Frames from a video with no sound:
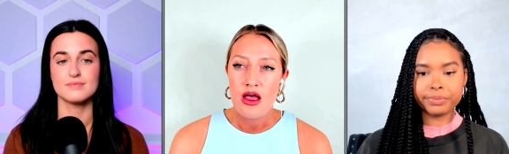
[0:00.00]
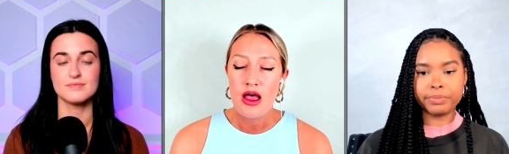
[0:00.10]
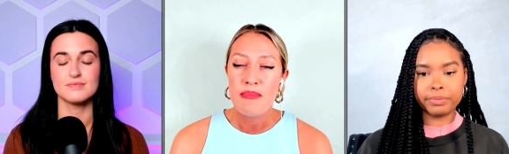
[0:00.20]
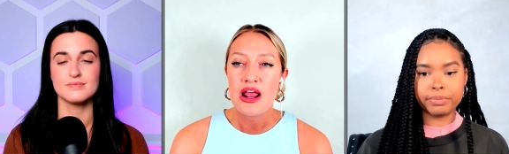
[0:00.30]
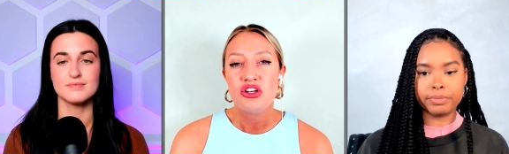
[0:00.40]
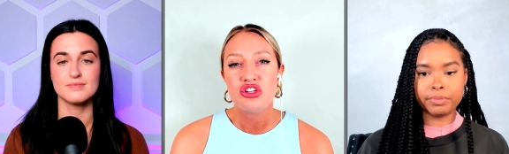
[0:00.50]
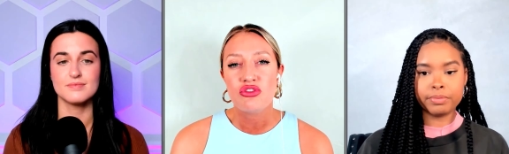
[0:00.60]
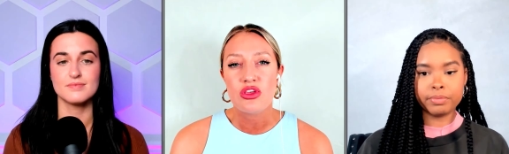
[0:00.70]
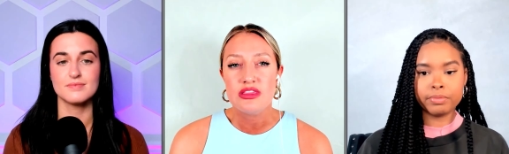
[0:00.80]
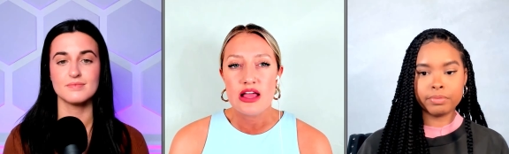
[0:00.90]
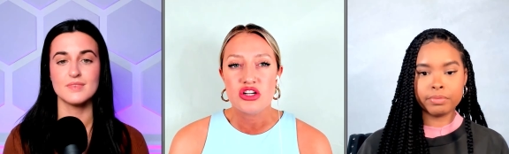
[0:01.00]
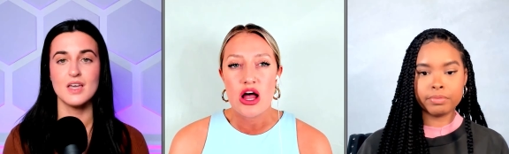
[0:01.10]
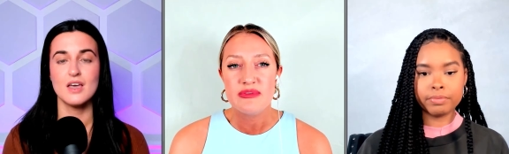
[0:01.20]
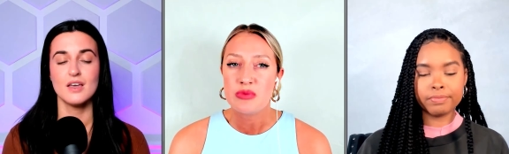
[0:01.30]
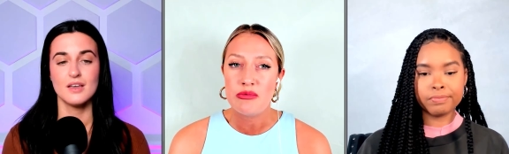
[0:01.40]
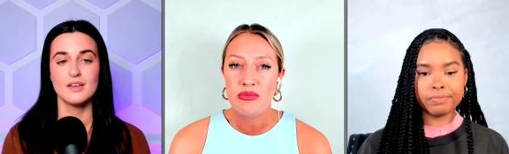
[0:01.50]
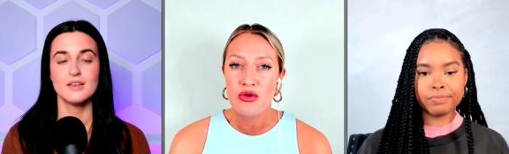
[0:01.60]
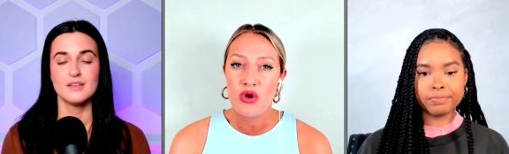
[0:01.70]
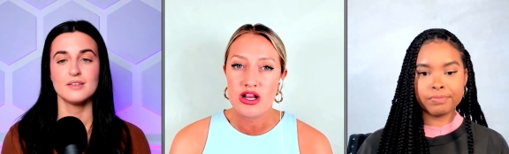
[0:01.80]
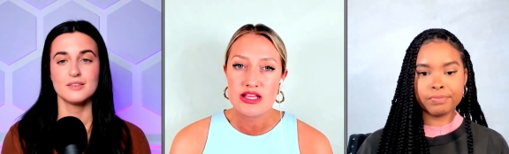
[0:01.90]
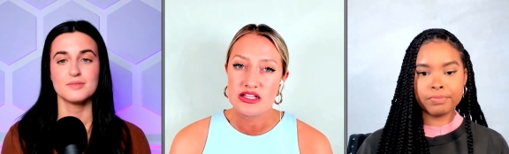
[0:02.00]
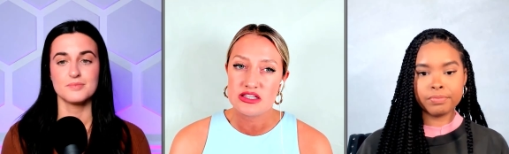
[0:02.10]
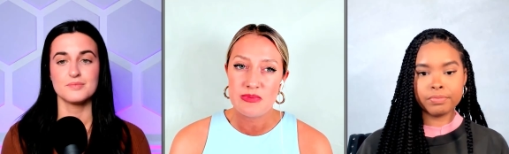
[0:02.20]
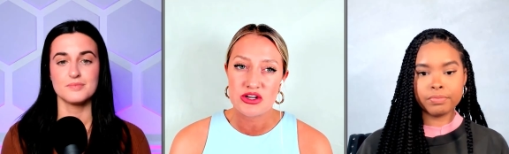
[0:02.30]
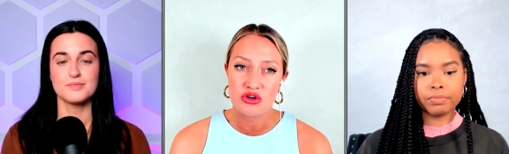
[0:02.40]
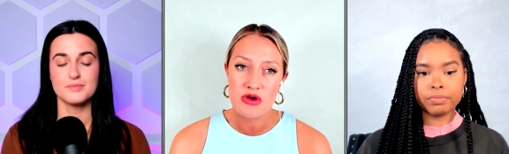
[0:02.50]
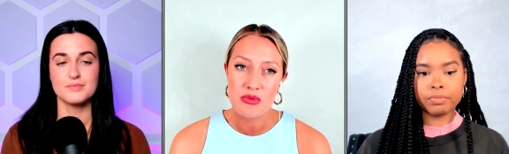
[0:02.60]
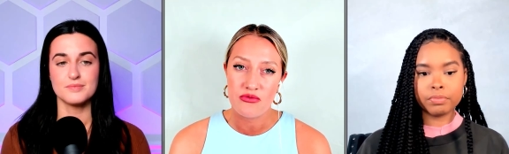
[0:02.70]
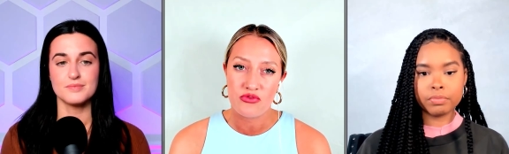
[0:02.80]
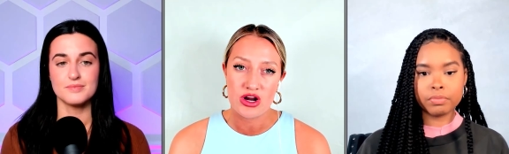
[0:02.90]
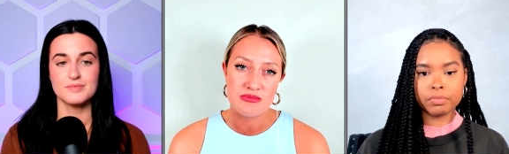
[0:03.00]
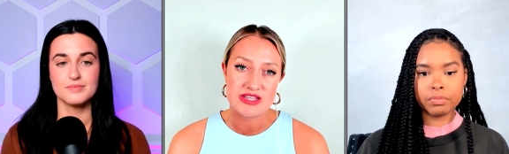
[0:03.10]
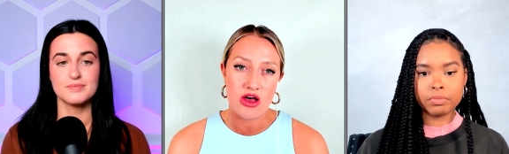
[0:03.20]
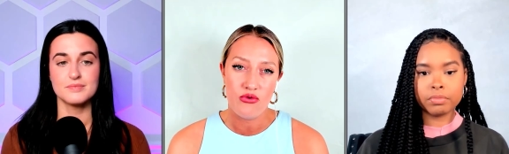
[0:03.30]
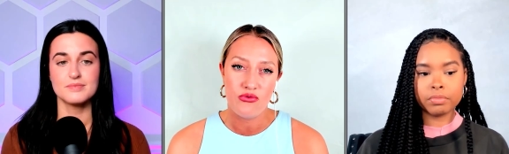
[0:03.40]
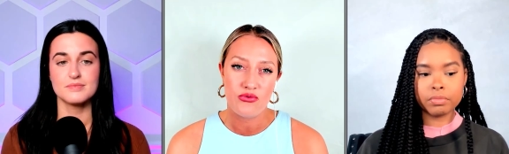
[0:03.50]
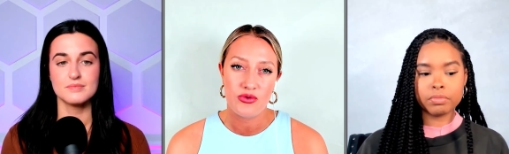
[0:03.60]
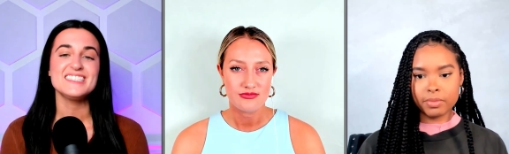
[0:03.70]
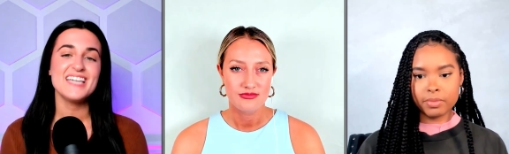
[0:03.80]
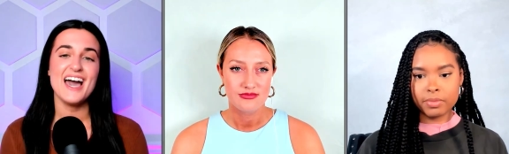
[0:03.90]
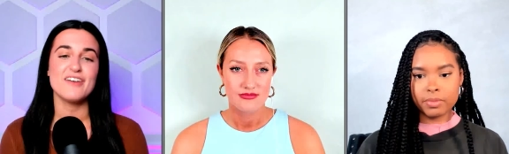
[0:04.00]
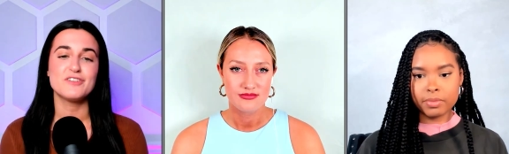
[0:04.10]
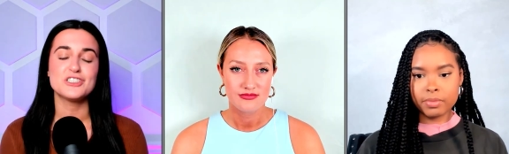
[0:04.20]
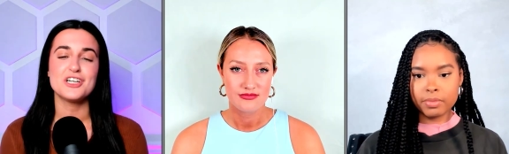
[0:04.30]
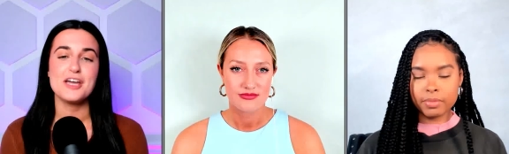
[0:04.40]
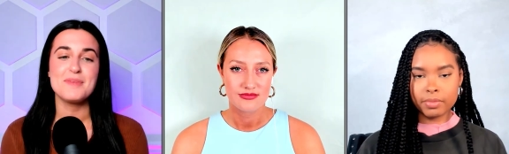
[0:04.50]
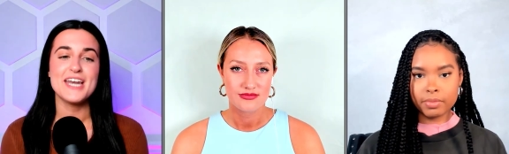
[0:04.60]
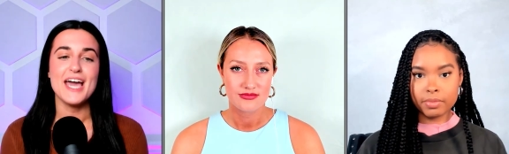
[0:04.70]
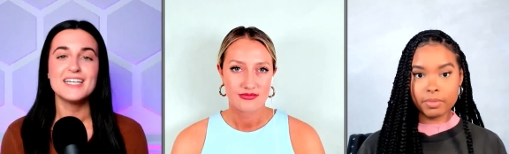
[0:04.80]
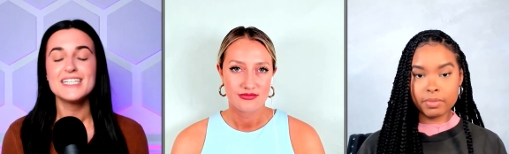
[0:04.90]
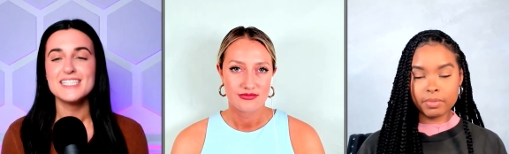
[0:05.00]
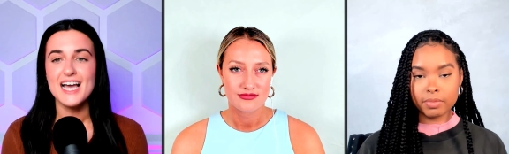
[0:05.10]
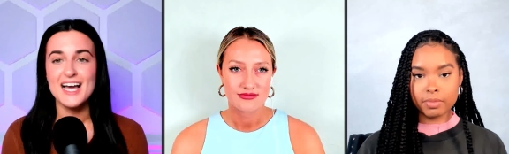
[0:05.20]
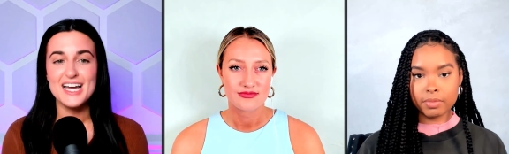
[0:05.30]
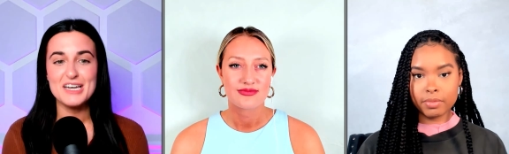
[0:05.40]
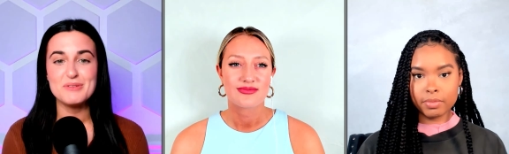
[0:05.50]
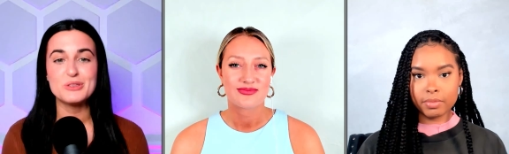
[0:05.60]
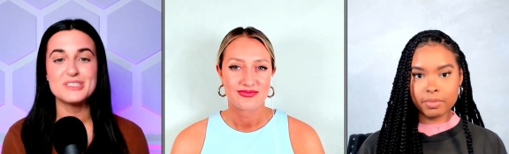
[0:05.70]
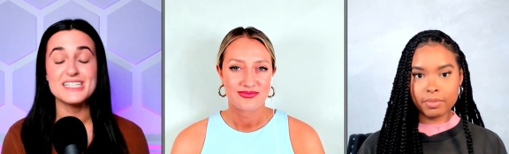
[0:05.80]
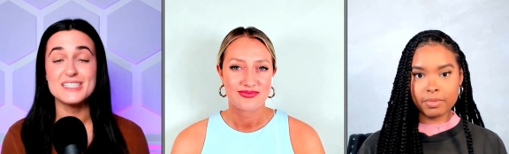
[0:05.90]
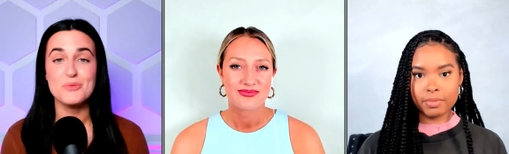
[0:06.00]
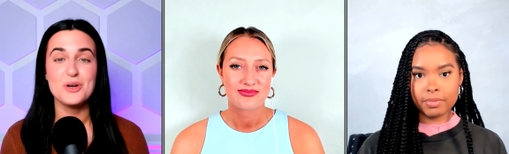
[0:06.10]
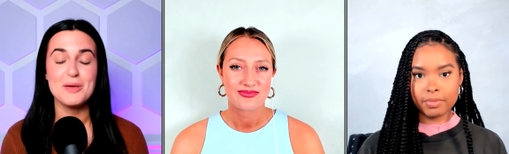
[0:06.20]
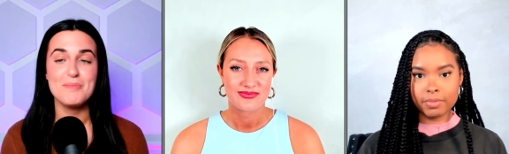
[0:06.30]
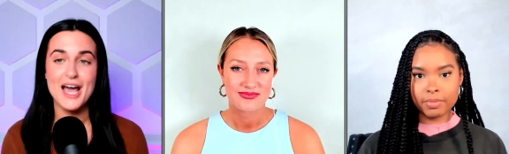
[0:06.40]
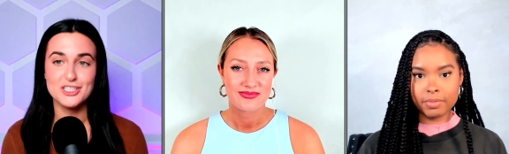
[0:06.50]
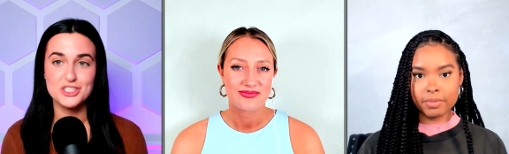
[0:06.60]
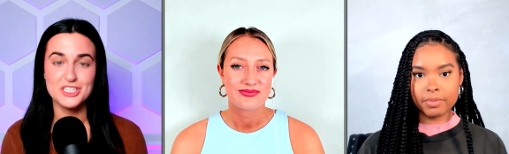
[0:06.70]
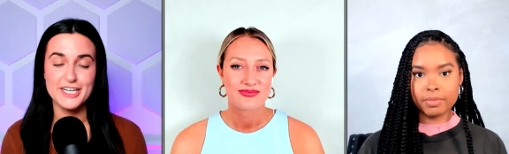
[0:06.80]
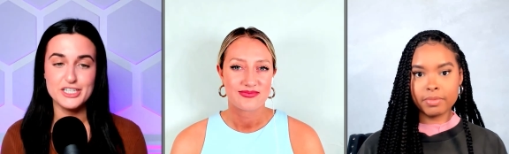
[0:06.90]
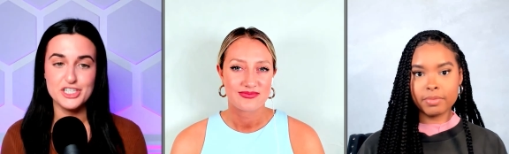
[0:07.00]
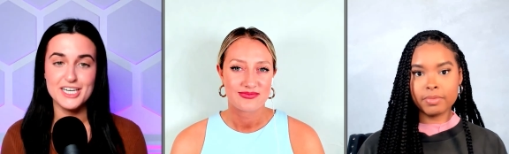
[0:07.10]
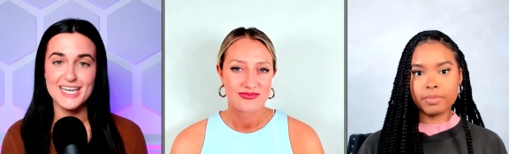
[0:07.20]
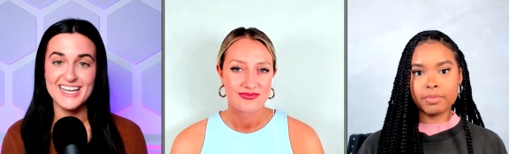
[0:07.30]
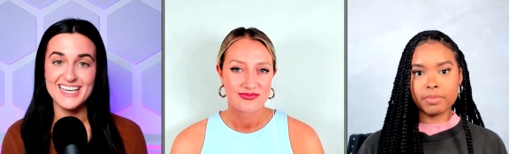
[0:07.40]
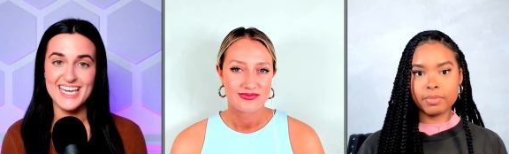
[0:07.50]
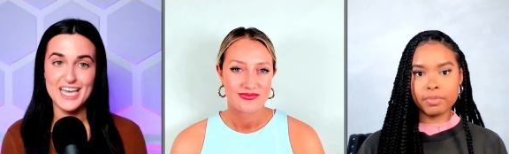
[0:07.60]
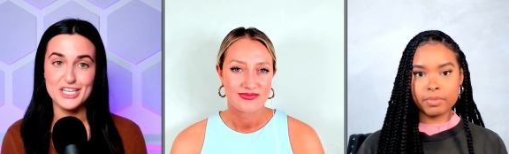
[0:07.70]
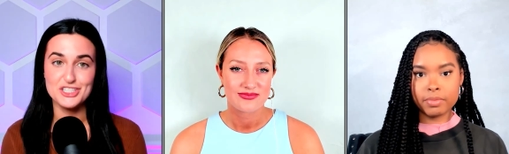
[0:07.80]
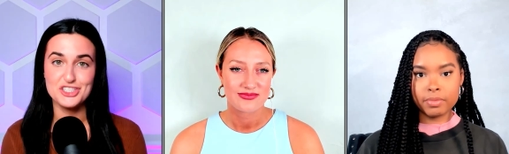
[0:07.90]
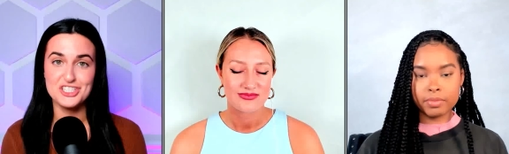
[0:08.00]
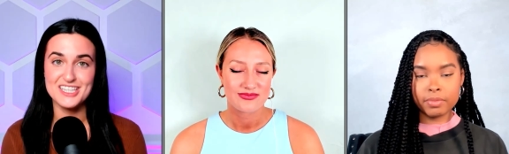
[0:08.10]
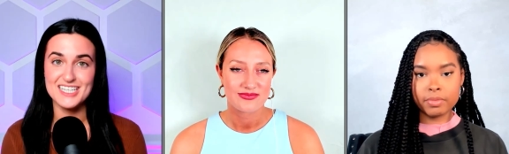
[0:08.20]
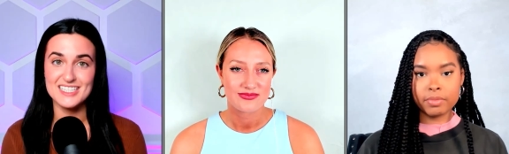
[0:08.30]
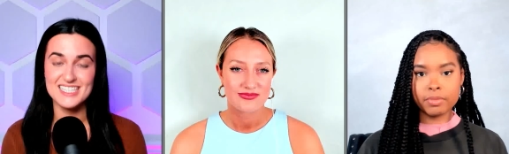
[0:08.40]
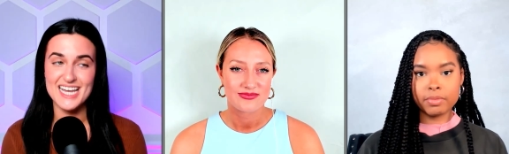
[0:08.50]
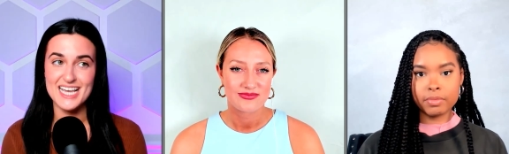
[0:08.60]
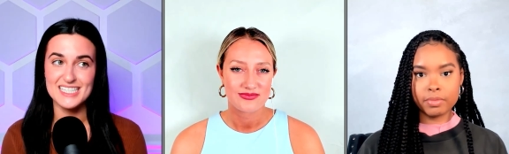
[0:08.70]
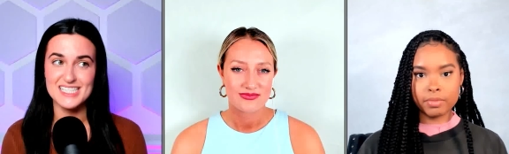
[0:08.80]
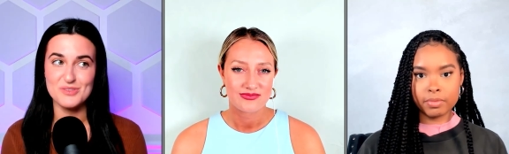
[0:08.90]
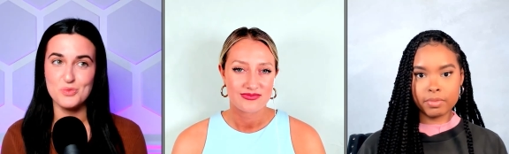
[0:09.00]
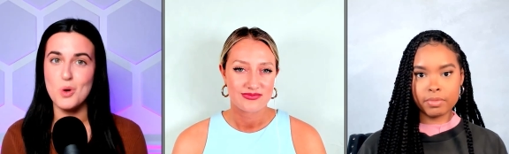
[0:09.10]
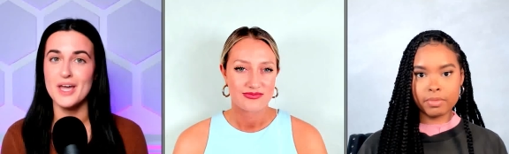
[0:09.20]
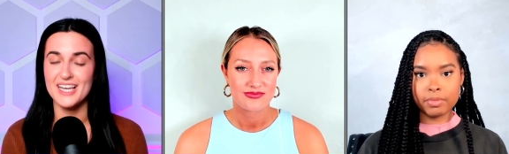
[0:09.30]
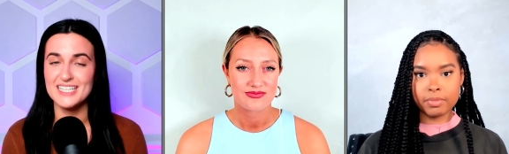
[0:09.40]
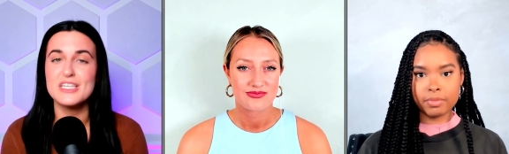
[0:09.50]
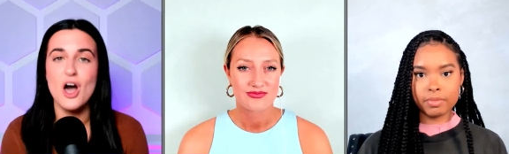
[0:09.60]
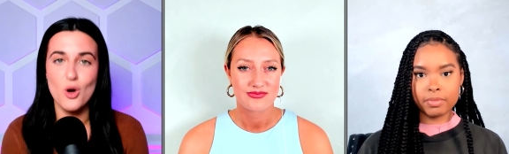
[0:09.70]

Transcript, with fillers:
Speaker 1: Uh, mm-hmm. But I do mm-hmm. think that Thomas probably wanted that special moment for himself.
Speaker 2: Yeah, for sure. I mean, anytime you see someone in Bachelor Nation get engaged these days, what it's